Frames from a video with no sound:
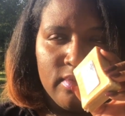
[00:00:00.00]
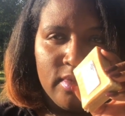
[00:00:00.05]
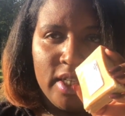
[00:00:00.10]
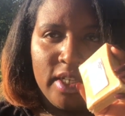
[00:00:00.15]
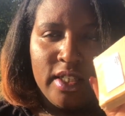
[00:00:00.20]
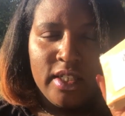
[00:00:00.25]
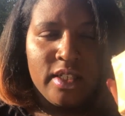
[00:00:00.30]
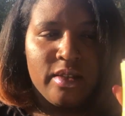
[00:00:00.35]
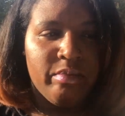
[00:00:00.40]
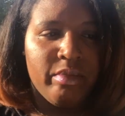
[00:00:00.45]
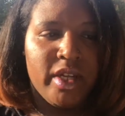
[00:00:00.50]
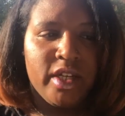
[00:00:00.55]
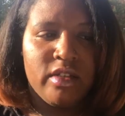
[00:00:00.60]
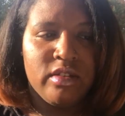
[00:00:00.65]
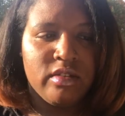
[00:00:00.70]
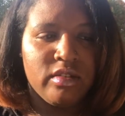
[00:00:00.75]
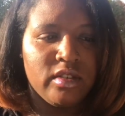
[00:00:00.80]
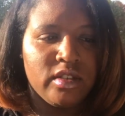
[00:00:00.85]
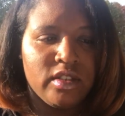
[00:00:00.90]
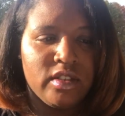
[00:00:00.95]
and it
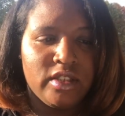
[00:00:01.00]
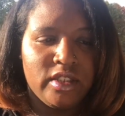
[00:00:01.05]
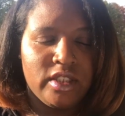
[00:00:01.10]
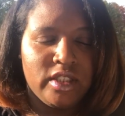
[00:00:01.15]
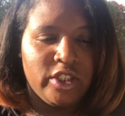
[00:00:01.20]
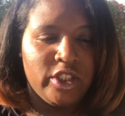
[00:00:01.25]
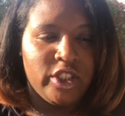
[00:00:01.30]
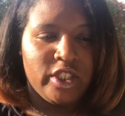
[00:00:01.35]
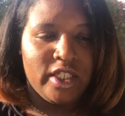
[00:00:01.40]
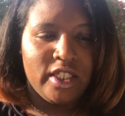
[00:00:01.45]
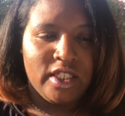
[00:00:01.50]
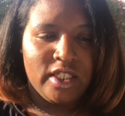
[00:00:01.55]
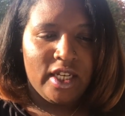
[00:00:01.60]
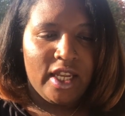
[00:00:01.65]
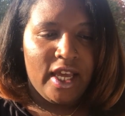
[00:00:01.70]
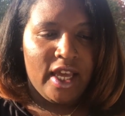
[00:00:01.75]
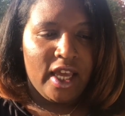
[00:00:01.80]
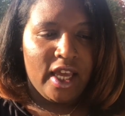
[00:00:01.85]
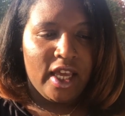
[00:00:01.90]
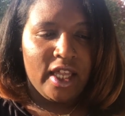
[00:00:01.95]
smells just
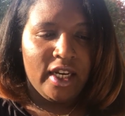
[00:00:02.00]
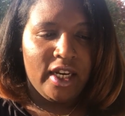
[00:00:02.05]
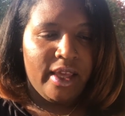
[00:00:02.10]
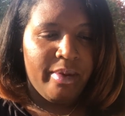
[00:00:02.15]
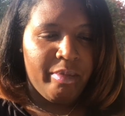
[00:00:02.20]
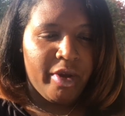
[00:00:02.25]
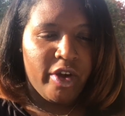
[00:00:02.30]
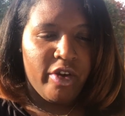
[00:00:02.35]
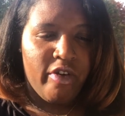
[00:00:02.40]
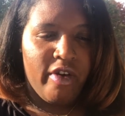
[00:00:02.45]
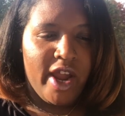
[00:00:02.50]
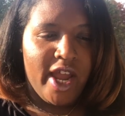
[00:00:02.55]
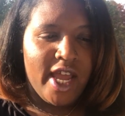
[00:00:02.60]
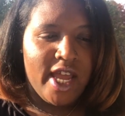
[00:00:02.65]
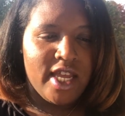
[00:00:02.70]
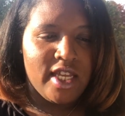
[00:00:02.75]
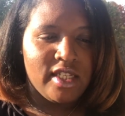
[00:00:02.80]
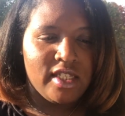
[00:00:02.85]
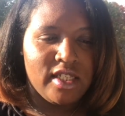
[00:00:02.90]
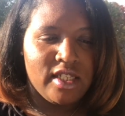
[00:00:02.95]
like
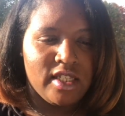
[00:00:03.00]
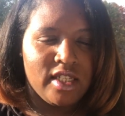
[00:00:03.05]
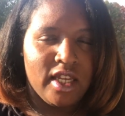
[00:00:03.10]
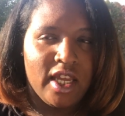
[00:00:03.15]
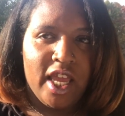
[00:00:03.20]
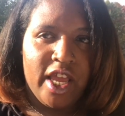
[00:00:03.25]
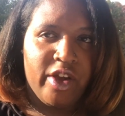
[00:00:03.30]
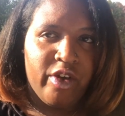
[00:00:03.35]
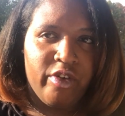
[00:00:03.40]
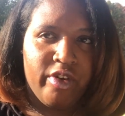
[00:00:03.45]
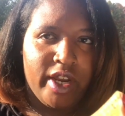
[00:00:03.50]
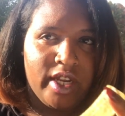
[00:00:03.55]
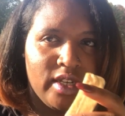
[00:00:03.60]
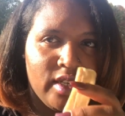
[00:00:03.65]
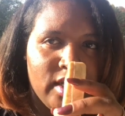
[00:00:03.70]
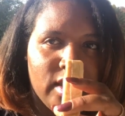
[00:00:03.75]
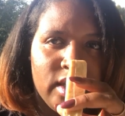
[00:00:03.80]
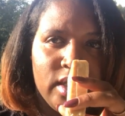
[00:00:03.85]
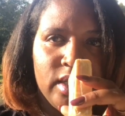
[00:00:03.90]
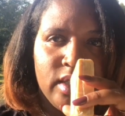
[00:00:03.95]
lemongrass and green
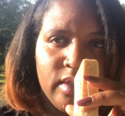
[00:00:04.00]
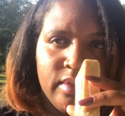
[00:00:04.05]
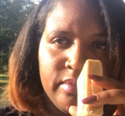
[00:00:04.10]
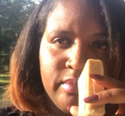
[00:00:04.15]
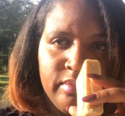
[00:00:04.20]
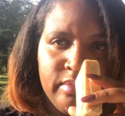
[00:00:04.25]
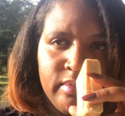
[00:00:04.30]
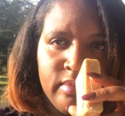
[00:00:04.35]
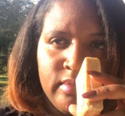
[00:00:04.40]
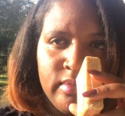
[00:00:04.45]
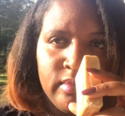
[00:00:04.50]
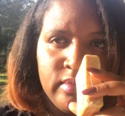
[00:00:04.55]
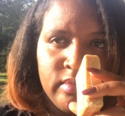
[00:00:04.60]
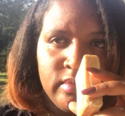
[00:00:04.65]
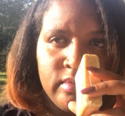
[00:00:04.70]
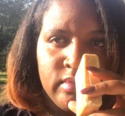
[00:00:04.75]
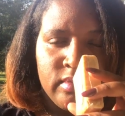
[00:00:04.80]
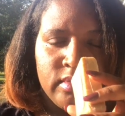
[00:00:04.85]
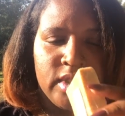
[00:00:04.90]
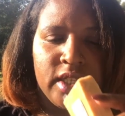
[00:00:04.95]
tea
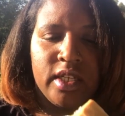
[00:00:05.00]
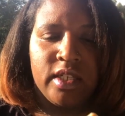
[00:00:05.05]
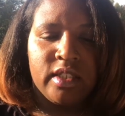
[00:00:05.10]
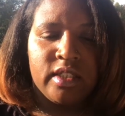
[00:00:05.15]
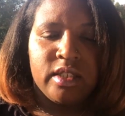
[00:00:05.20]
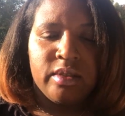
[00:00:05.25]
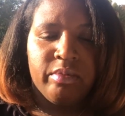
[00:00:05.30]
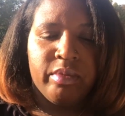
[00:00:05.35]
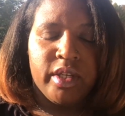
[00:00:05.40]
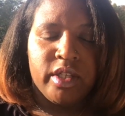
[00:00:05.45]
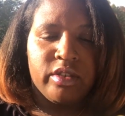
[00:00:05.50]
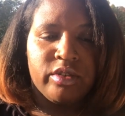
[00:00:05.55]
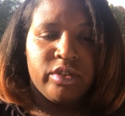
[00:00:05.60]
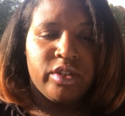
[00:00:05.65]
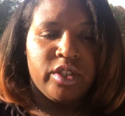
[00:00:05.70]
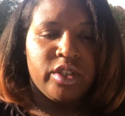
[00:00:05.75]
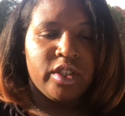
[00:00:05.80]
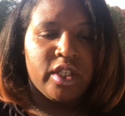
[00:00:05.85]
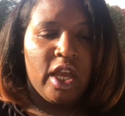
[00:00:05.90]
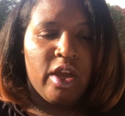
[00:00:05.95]
and it smells
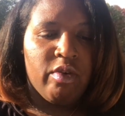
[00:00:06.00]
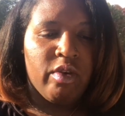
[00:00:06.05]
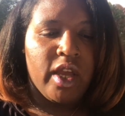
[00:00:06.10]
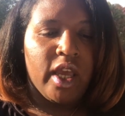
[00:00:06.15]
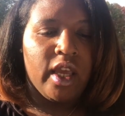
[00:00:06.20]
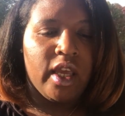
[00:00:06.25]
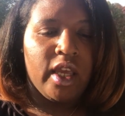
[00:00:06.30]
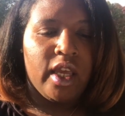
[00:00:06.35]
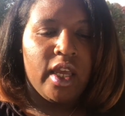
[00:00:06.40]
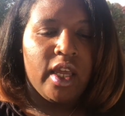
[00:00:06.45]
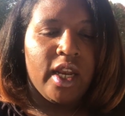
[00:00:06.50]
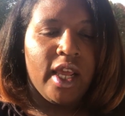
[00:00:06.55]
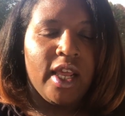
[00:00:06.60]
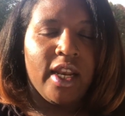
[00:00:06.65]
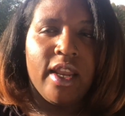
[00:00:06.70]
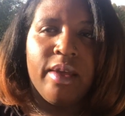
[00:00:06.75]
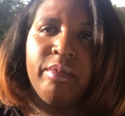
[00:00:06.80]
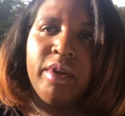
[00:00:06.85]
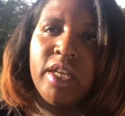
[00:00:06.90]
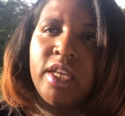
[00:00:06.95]
so good
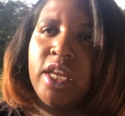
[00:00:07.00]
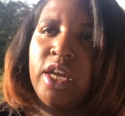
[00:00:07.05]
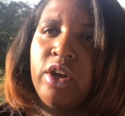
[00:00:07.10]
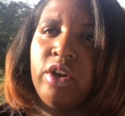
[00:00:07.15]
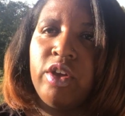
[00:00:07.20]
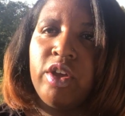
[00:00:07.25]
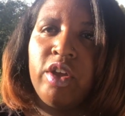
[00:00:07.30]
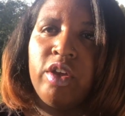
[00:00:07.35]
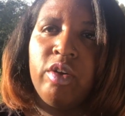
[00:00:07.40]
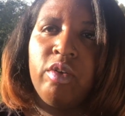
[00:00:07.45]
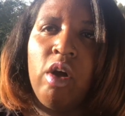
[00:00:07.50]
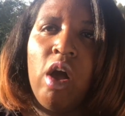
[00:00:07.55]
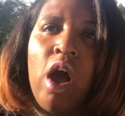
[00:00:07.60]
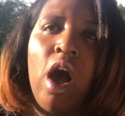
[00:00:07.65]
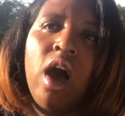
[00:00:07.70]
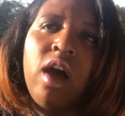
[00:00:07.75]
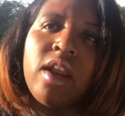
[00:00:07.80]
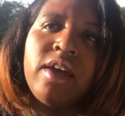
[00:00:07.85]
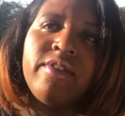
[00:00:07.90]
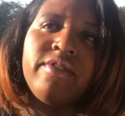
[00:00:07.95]
and let me tell you
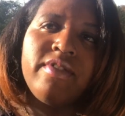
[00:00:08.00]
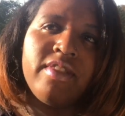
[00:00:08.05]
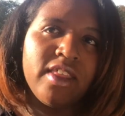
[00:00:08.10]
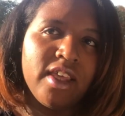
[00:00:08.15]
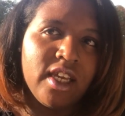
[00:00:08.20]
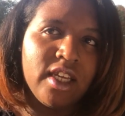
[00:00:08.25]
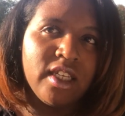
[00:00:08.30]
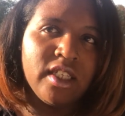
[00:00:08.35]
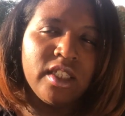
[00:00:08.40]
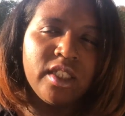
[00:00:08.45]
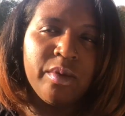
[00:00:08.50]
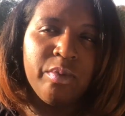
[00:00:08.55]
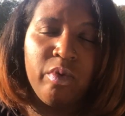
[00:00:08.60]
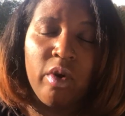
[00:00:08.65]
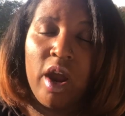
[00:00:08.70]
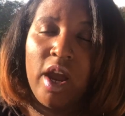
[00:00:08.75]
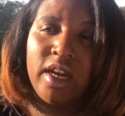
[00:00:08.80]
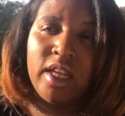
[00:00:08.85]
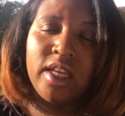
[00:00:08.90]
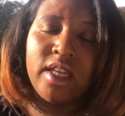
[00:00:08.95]
all of these
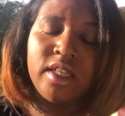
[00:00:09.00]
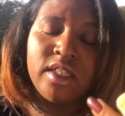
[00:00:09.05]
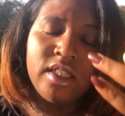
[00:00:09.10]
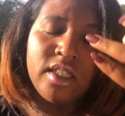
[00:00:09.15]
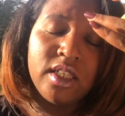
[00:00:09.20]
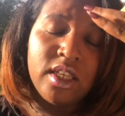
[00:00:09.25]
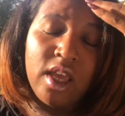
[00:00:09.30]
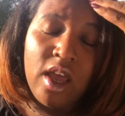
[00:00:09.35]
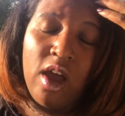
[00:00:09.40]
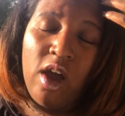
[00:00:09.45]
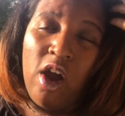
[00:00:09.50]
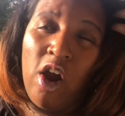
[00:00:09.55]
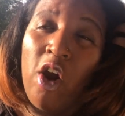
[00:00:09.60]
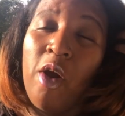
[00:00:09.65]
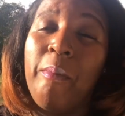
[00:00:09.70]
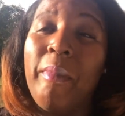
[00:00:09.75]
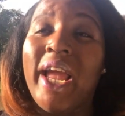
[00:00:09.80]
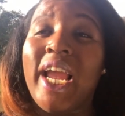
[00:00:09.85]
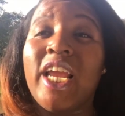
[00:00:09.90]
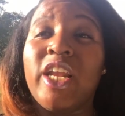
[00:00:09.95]
products
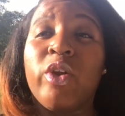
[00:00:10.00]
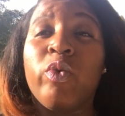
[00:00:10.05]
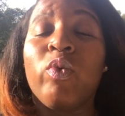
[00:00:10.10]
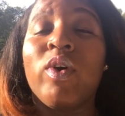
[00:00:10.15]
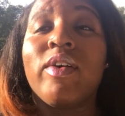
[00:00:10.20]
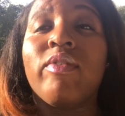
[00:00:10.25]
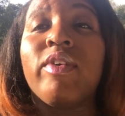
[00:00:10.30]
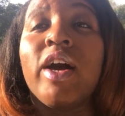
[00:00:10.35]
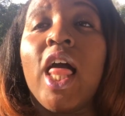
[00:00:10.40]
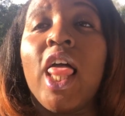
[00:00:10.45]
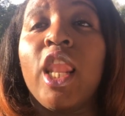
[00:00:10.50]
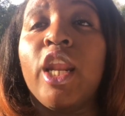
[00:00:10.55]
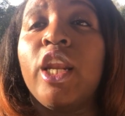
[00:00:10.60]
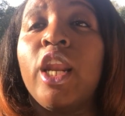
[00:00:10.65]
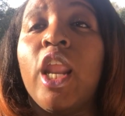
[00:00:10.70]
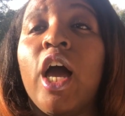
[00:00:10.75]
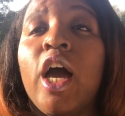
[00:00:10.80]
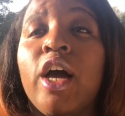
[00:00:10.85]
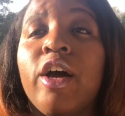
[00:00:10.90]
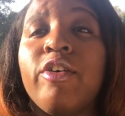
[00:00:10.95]
are made with
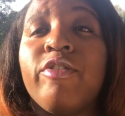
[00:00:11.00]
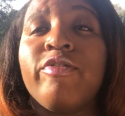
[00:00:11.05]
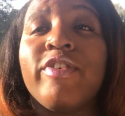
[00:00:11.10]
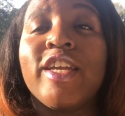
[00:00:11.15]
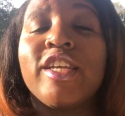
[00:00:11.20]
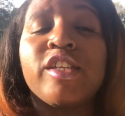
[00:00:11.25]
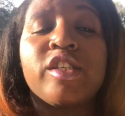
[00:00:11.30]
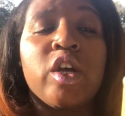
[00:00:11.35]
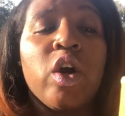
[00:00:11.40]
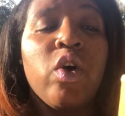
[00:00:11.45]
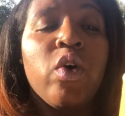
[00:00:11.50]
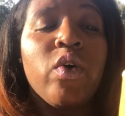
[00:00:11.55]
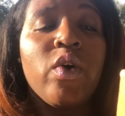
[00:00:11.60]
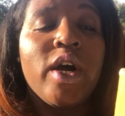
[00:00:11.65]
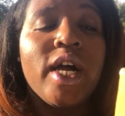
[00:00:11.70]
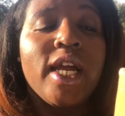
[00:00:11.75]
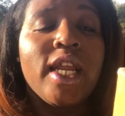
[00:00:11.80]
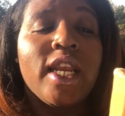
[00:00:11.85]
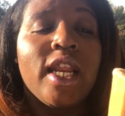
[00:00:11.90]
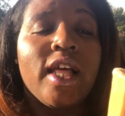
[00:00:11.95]
love it's
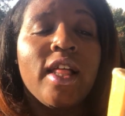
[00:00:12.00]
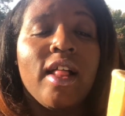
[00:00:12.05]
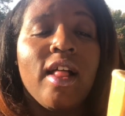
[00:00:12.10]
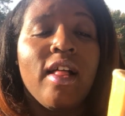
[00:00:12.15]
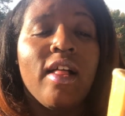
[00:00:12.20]
on